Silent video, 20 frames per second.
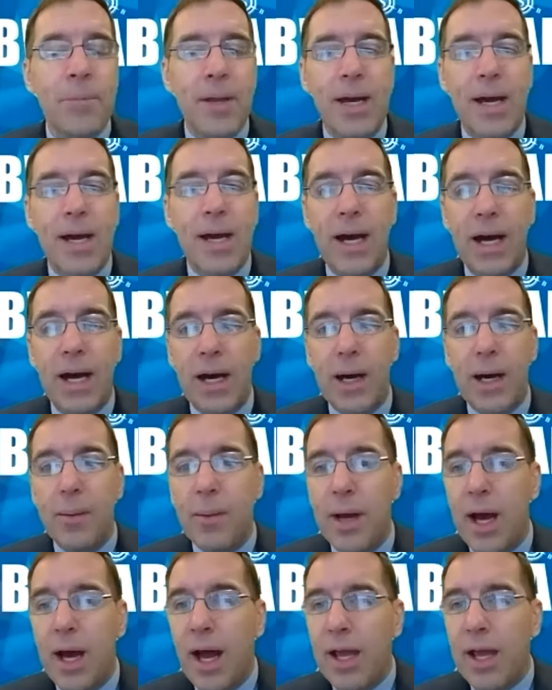Uh,
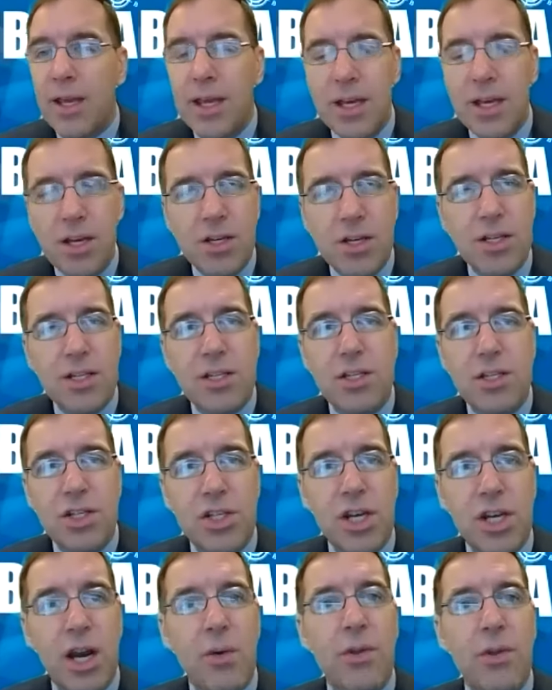can you just
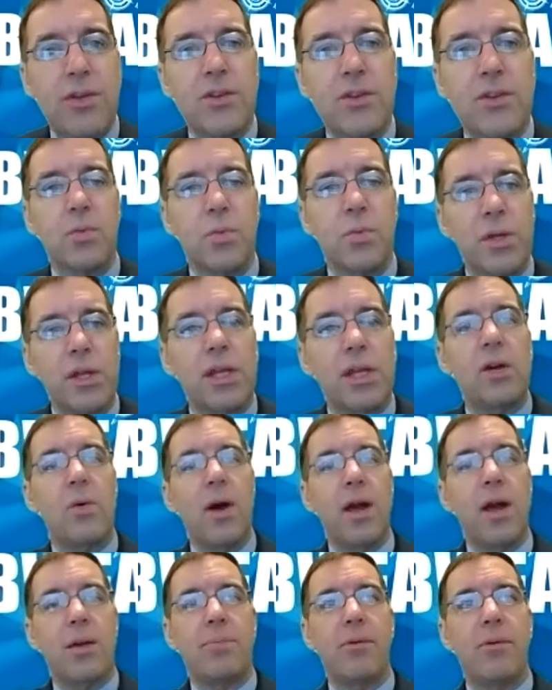share with us really
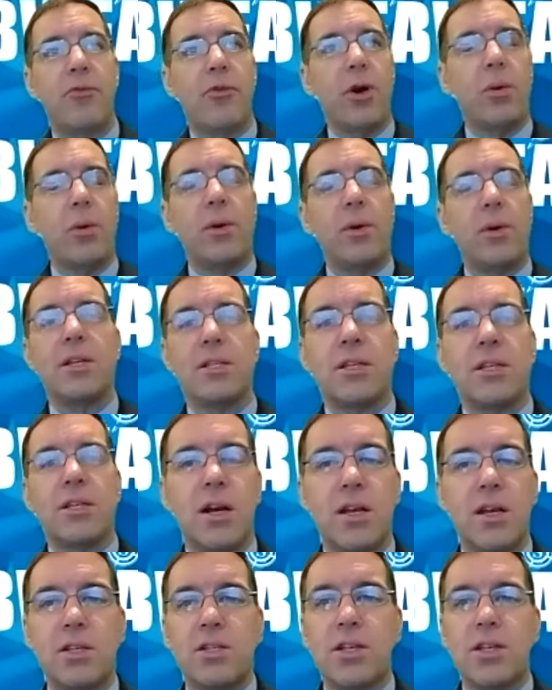quick before we get
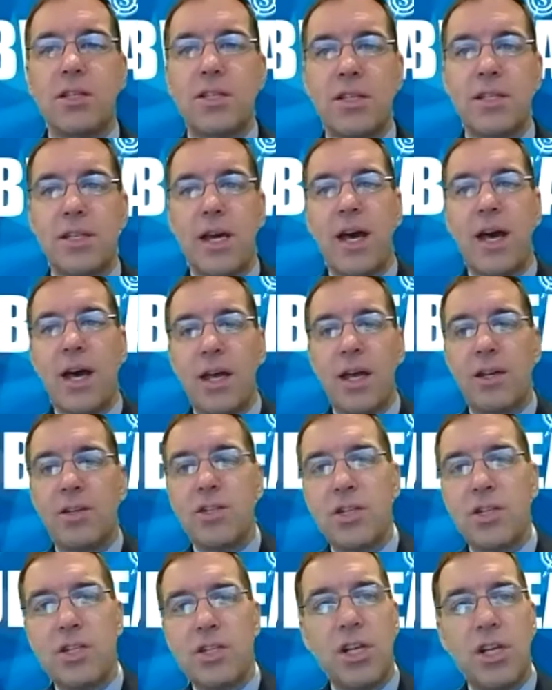started, just, uh,
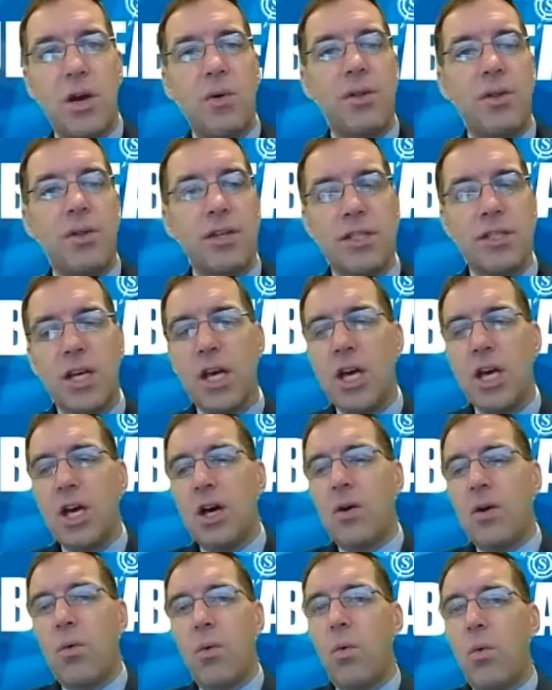just share with us
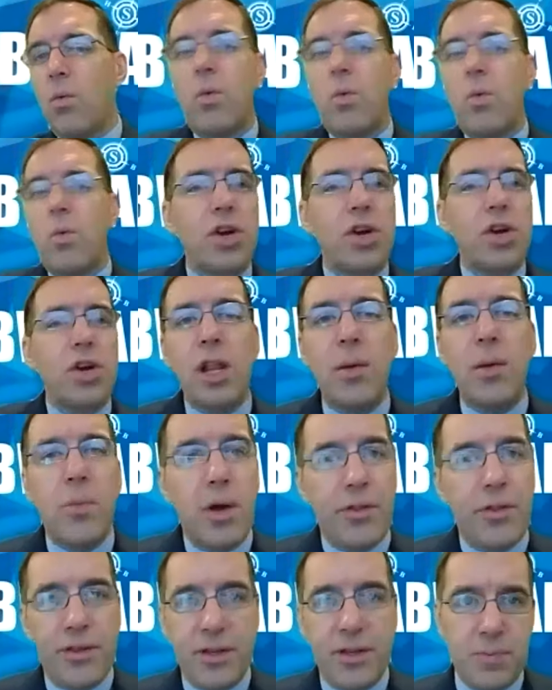your Club
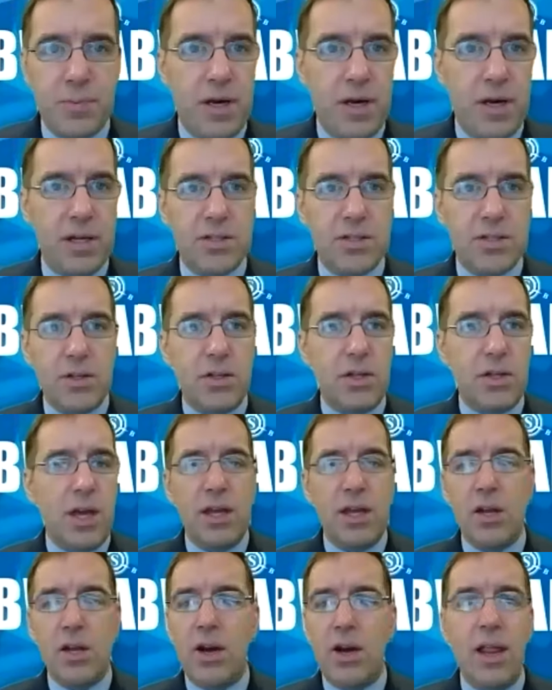Wealth experience. So,
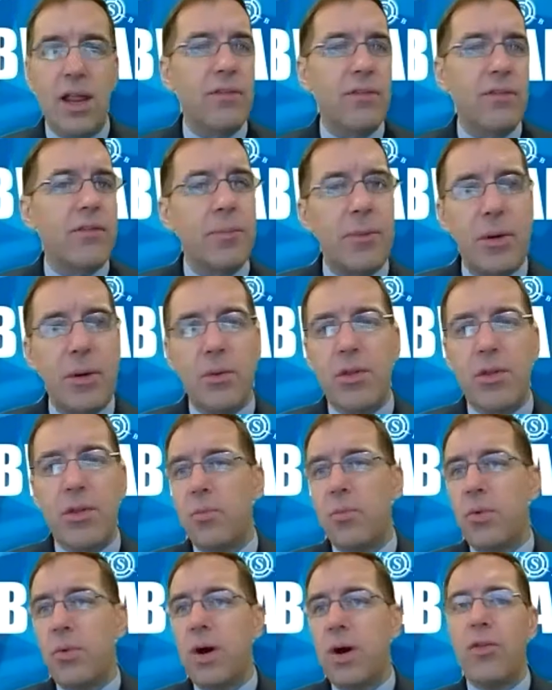you know, how long have you been with
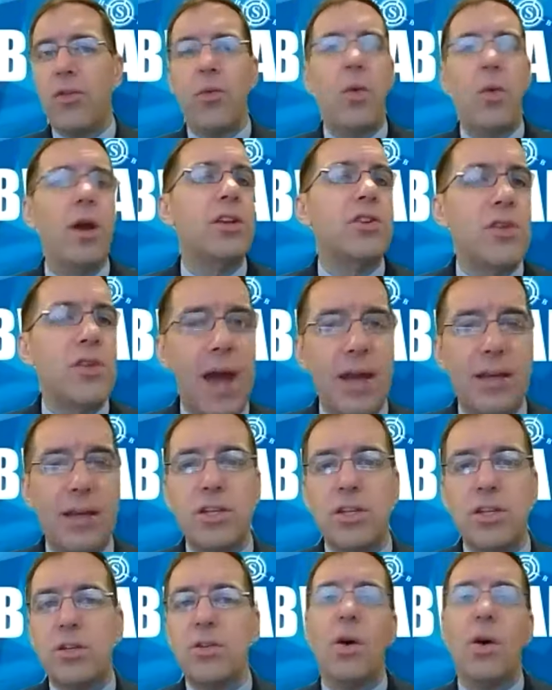Club Wealth? What
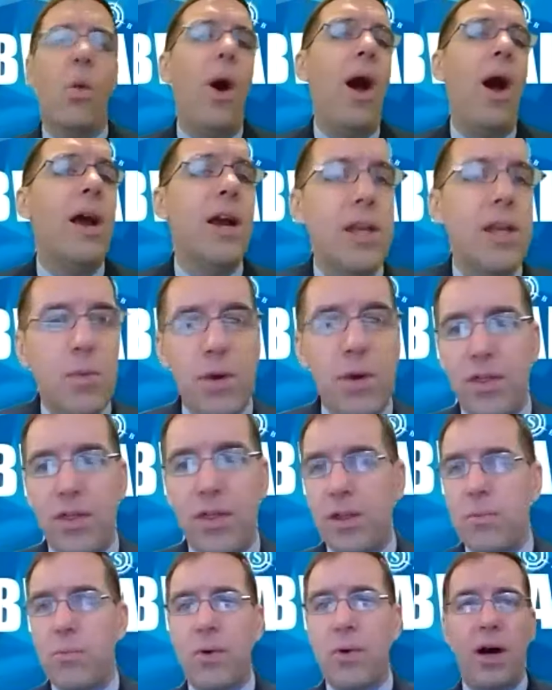attracted you to it? Why are you with
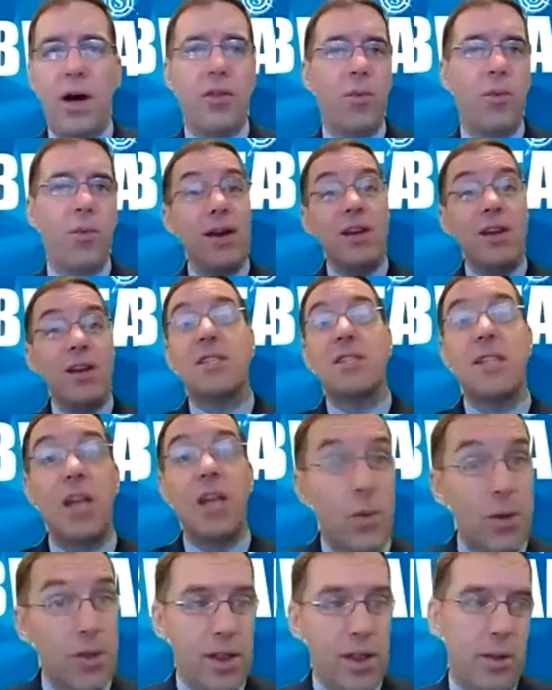Club Wealth? Why are you
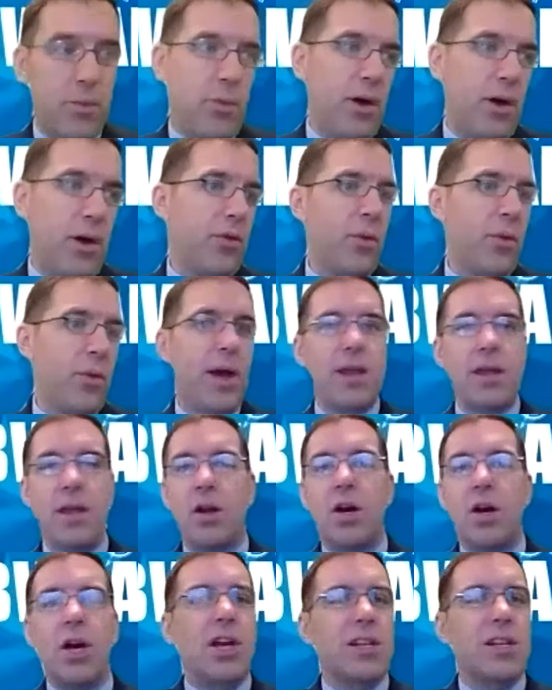still with Club Wealth? Why, you
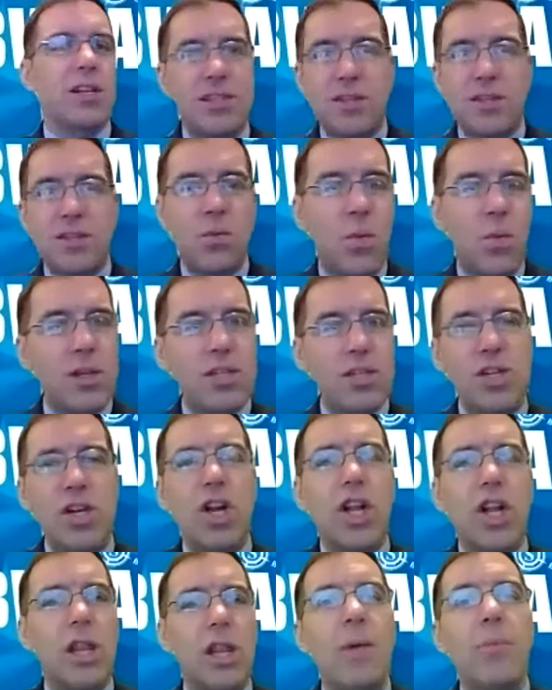know, just what's your
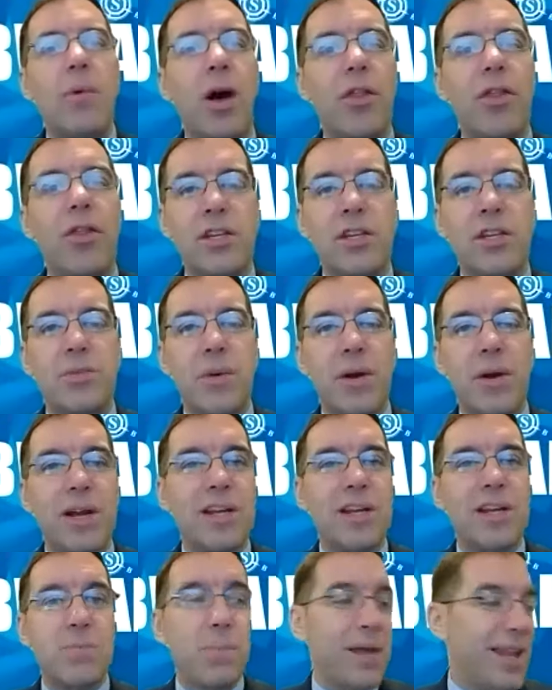Club Wealth
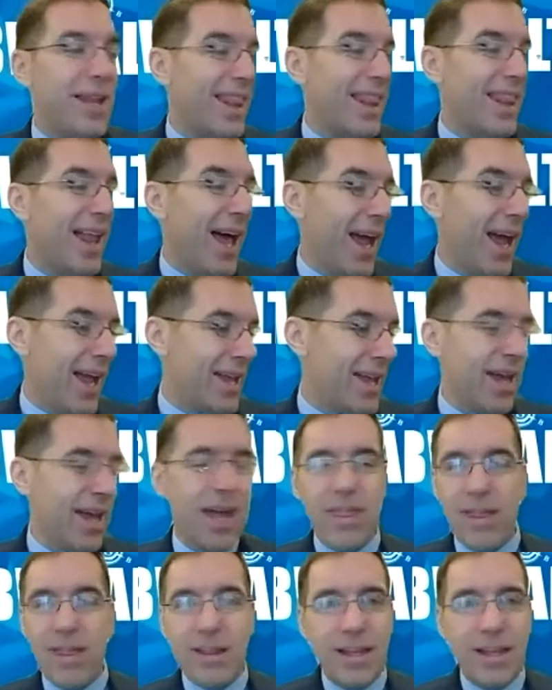experience been like?
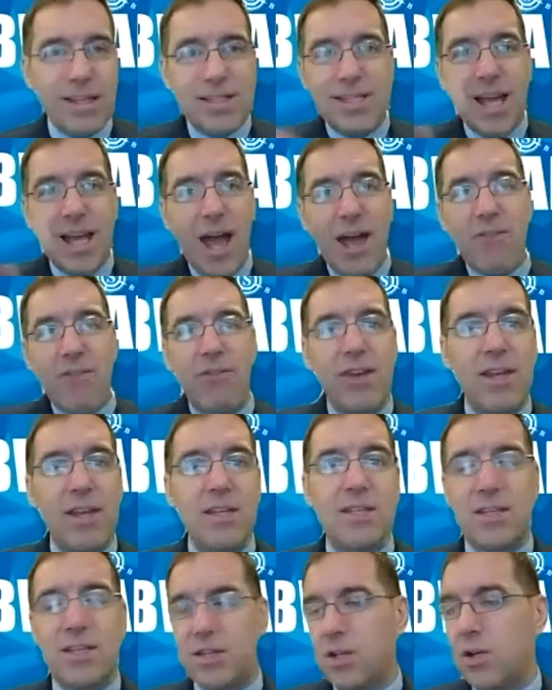And then let's dive
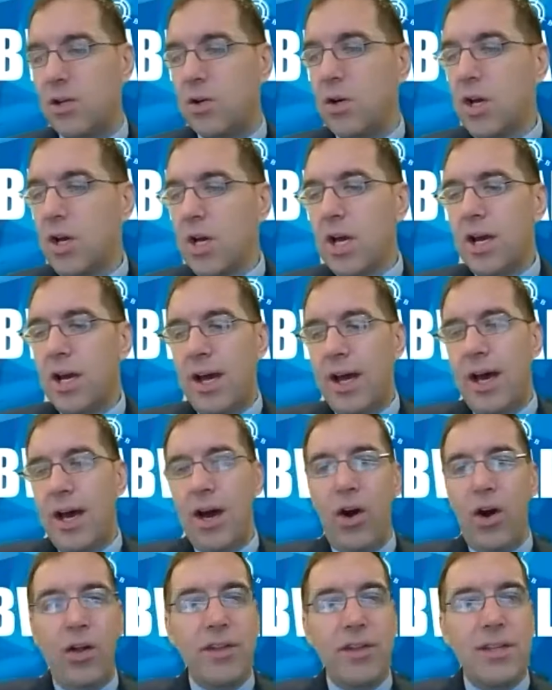into uh,
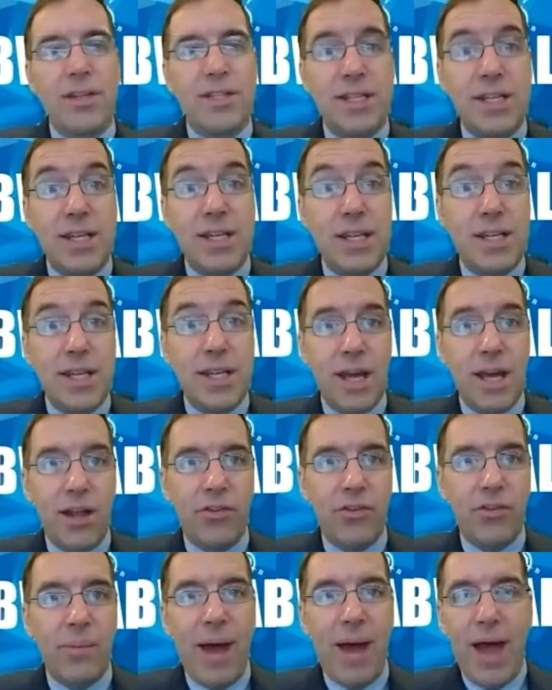all these
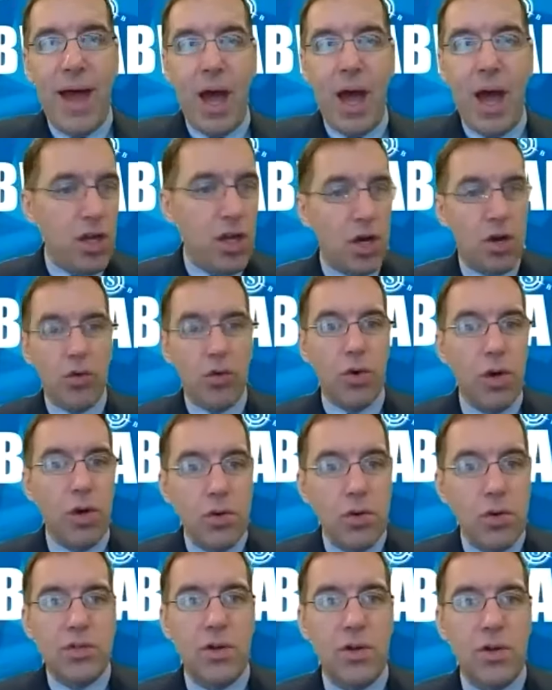details about how you
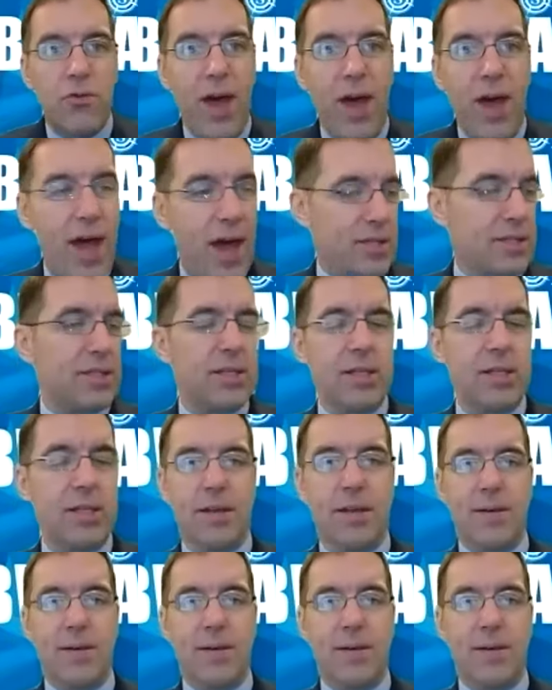grew so fast.